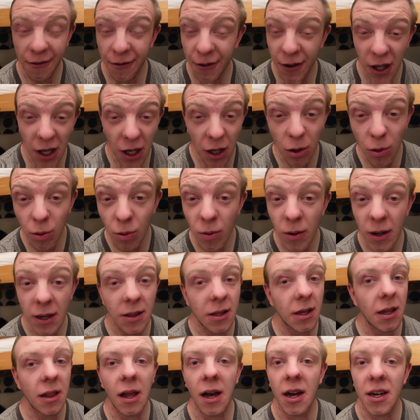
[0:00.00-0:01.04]
few in
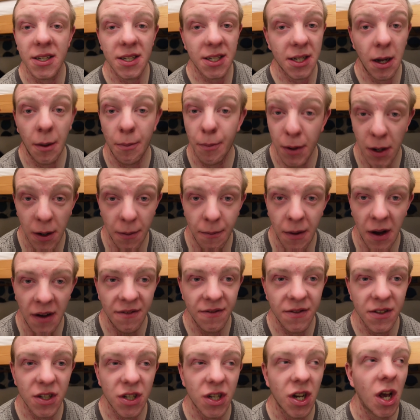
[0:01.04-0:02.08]
the last couple of
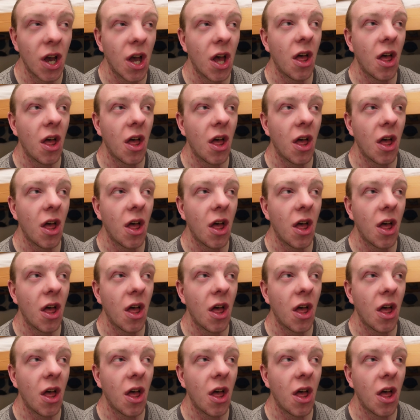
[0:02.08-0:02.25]
months